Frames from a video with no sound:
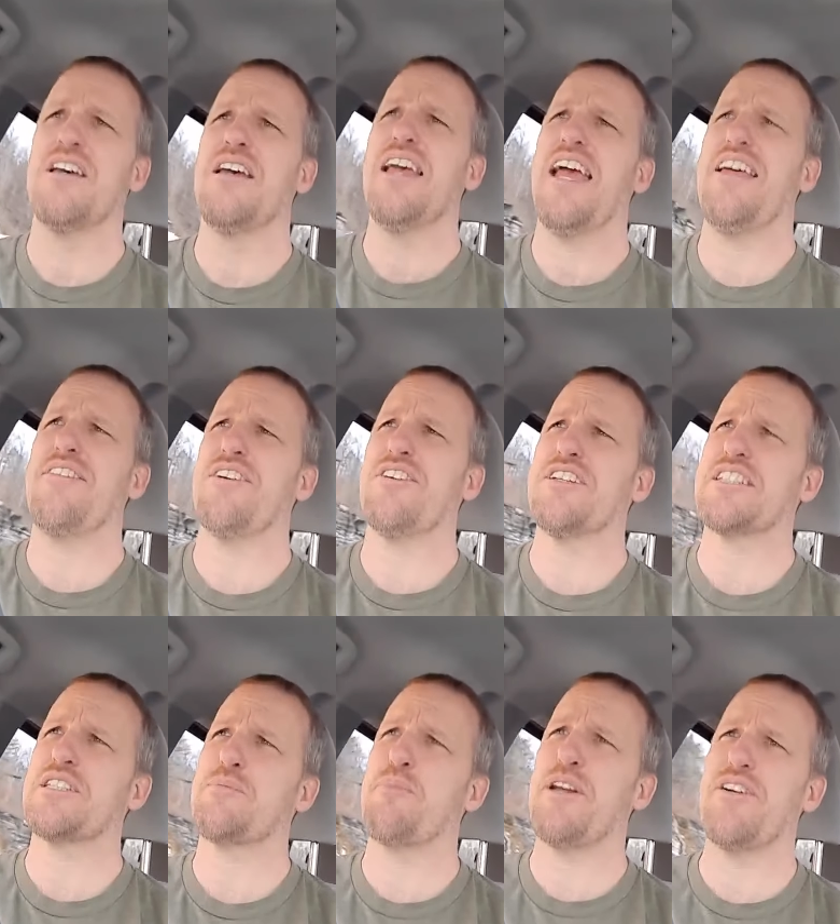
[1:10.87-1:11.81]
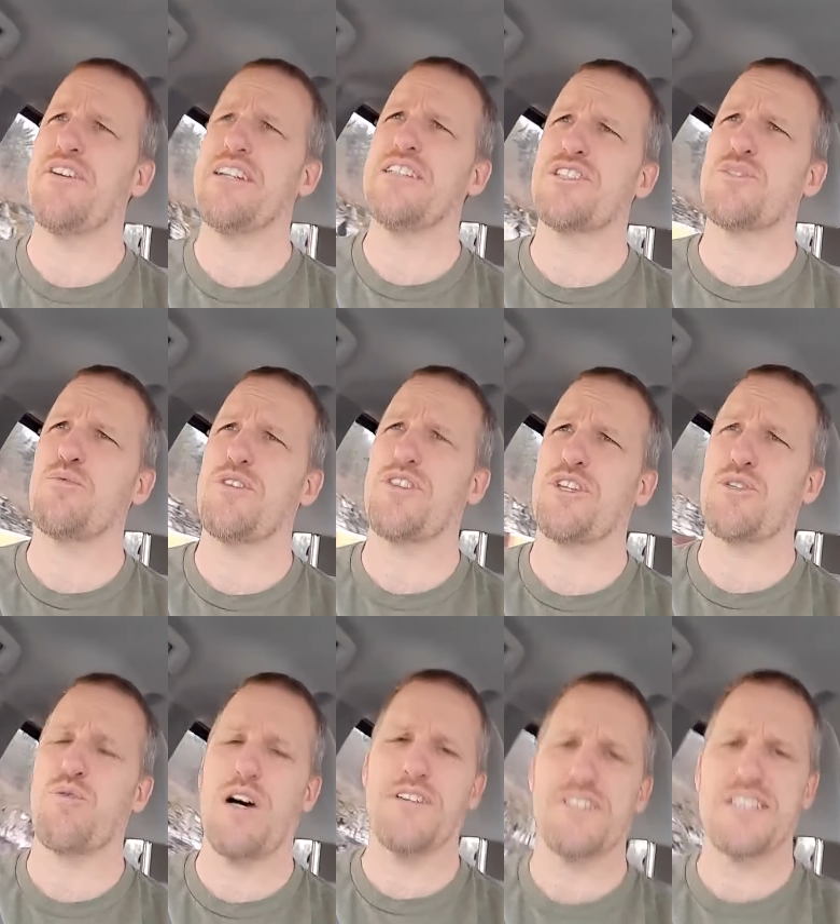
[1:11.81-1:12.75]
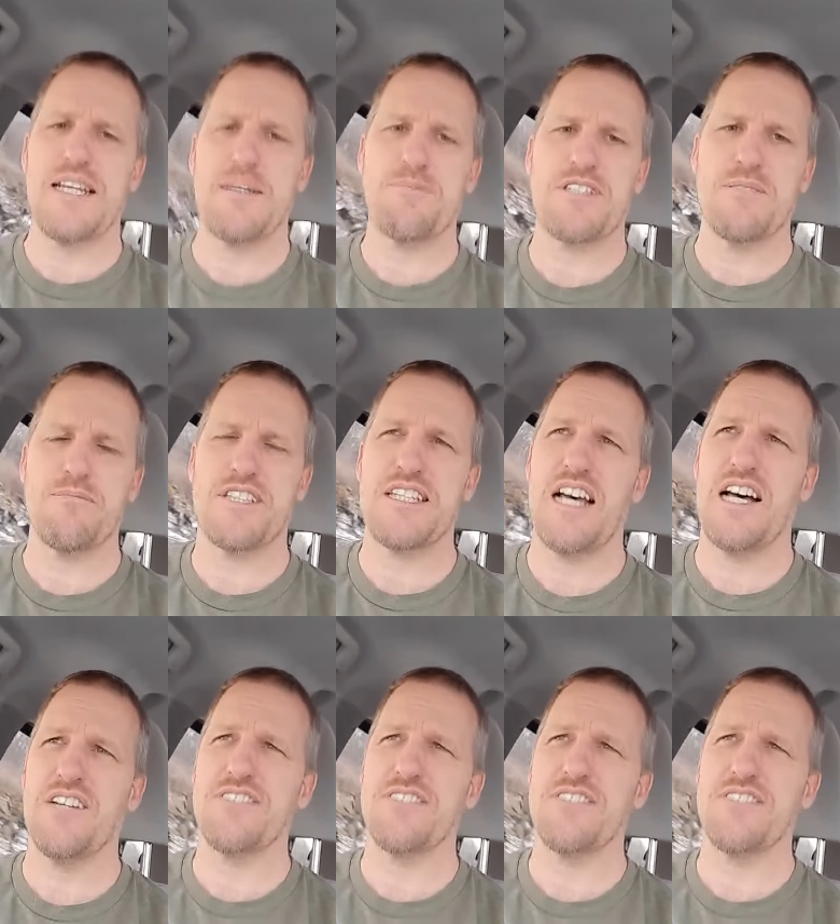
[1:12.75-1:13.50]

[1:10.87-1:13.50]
and their experience with the 12 steps themselves